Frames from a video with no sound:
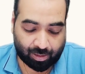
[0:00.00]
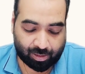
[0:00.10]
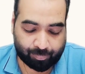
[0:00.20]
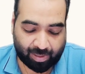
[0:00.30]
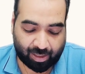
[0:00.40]

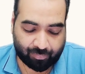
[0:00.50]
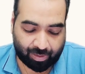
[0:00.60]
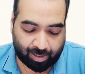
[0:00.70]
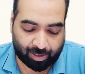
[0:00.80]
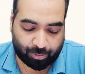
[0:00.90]
Thus, bank
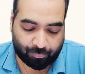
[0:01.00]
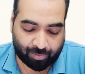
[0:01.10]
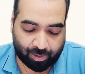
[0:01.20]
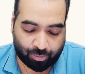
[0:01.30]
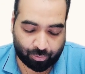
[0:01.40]
will try to
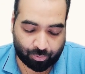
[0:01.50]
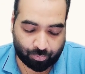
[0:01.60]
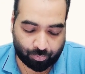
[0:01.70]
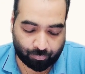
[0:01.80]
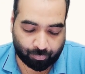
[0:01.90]
fund to
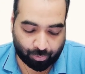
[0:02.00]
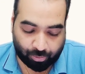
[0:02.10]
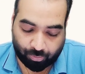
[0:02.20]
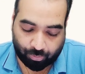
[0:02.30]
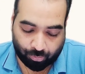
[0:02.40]
you for
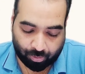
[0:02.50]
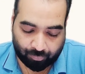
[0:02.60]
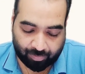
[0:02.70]
your growth,